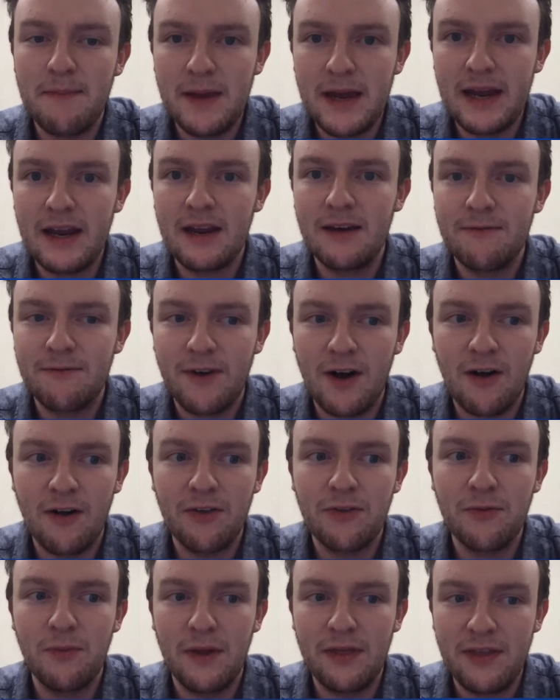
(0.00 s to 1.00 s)
by being
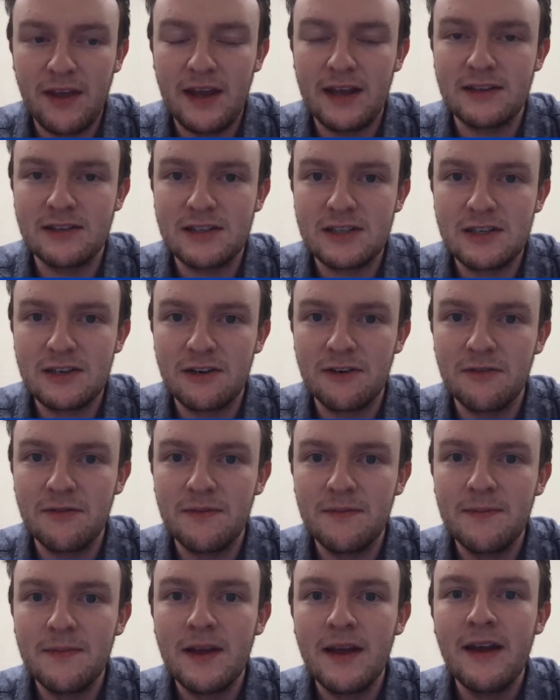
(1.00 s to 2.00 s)
involved with the
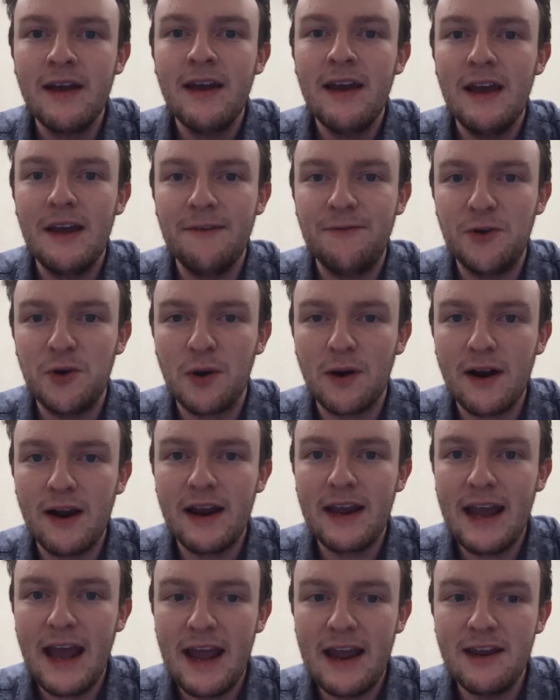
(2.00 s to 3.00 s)
Institute. If you are
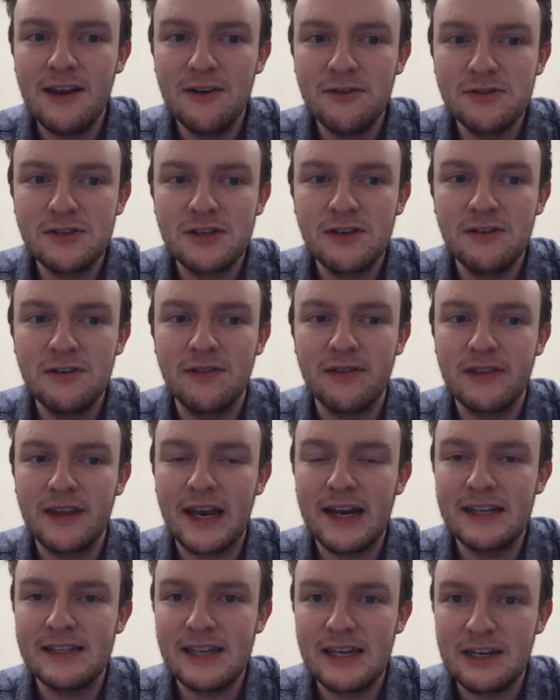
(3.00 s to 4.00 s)
a KU
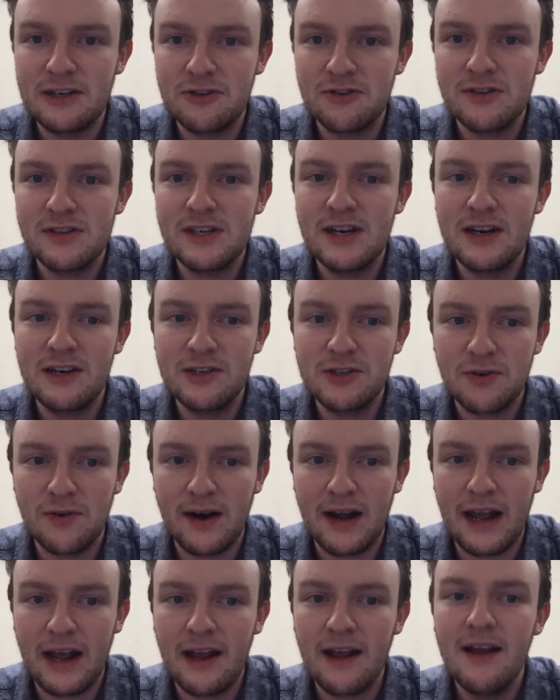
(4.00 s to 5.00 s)
student that is interested in
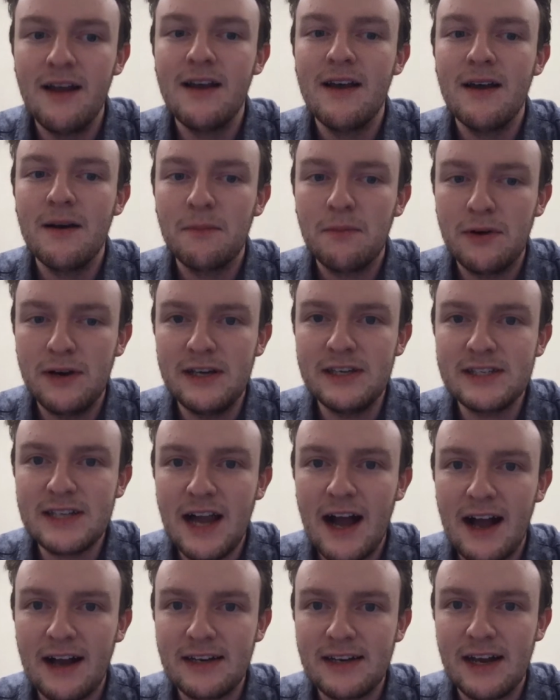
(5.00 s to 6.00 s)
joining,
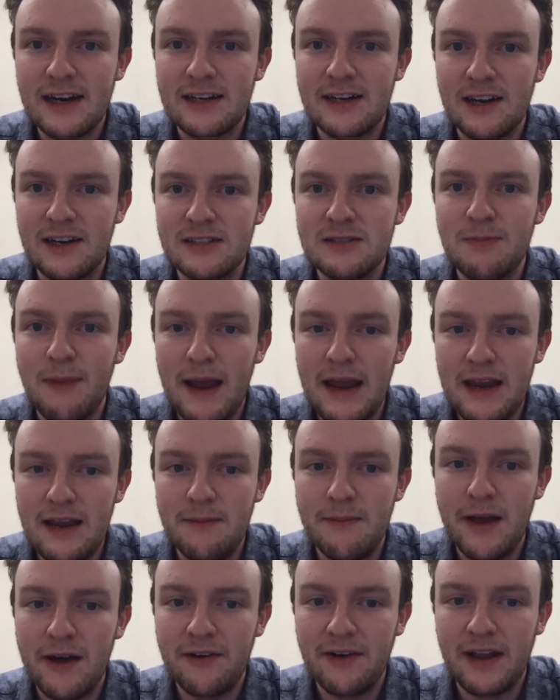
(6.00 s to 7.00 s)
please contact us by
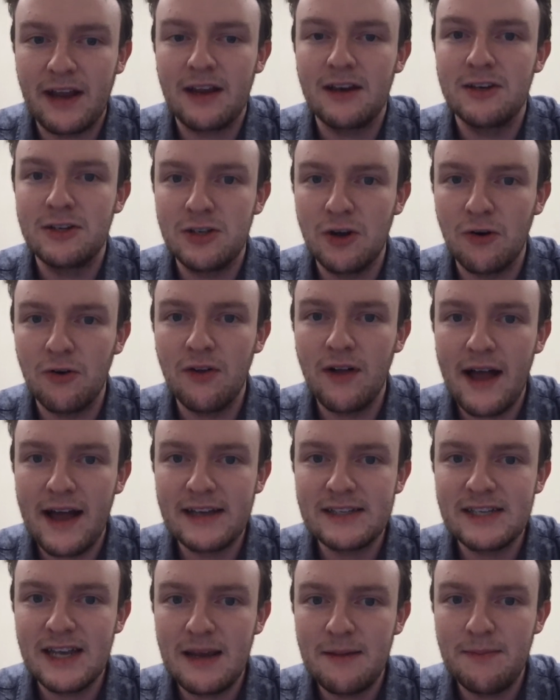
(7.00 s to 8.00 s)
emailing
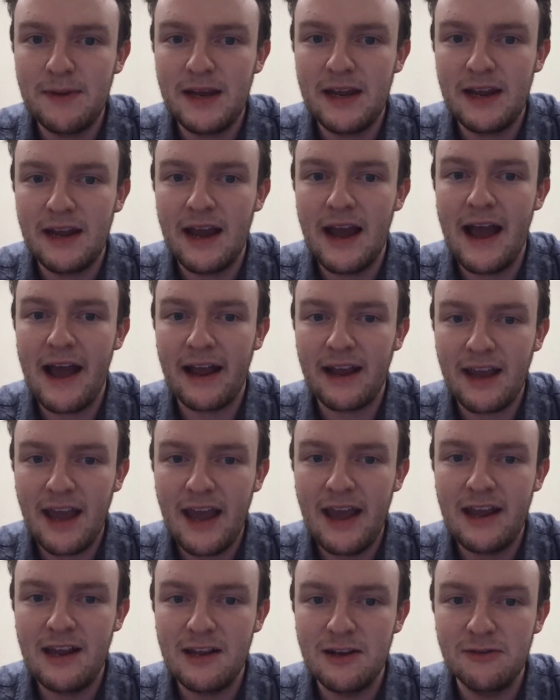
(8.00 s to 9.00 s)
dolesab at
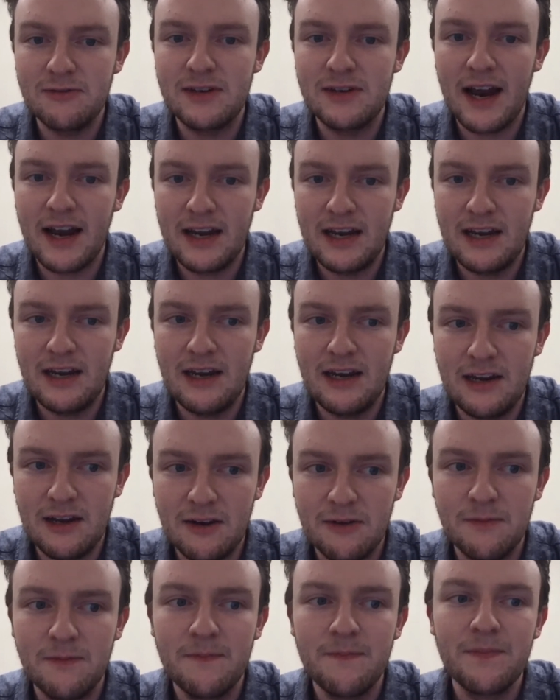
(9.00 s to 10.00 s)

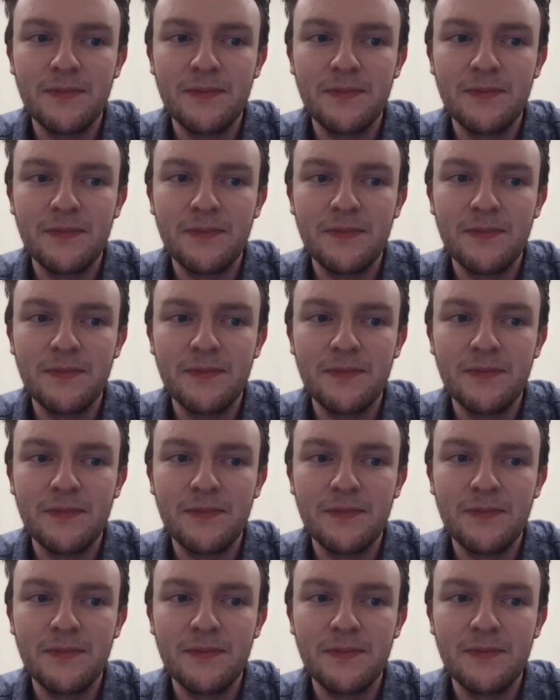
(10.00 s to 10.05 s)
ku.edu.